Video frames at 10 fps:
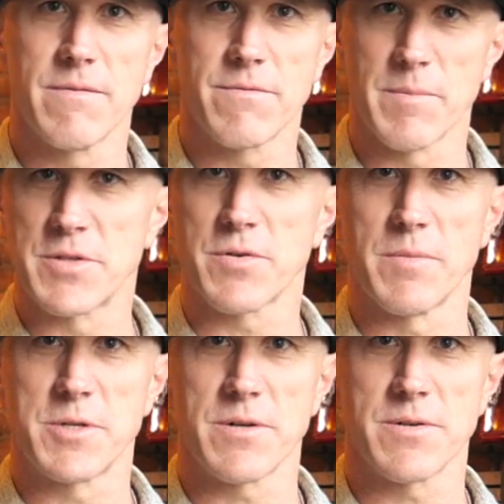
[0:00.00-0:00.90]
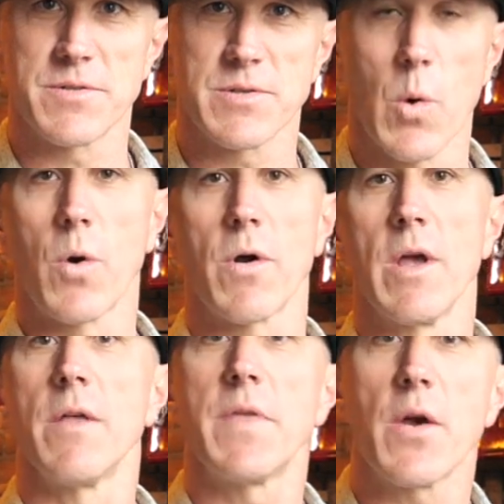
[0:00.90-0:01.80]
from the scriptures, or
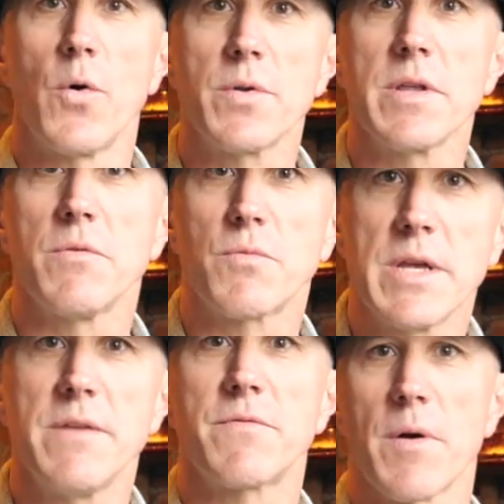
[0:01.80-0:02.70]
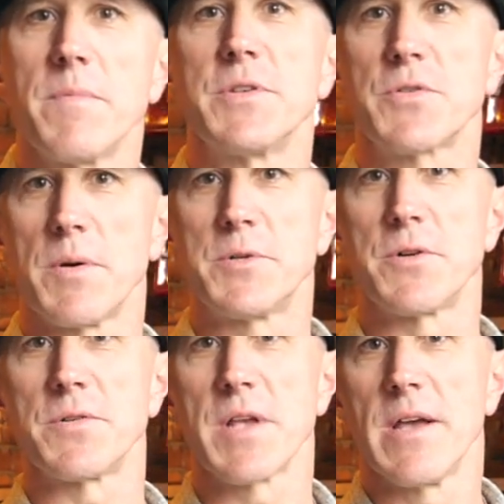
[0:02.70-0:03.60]
they only read from the
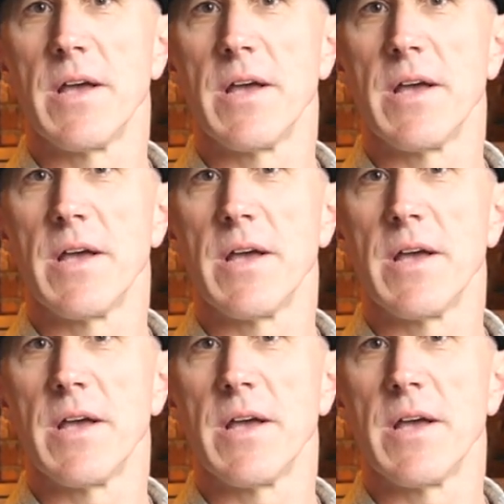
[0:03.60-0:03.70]
scriptures.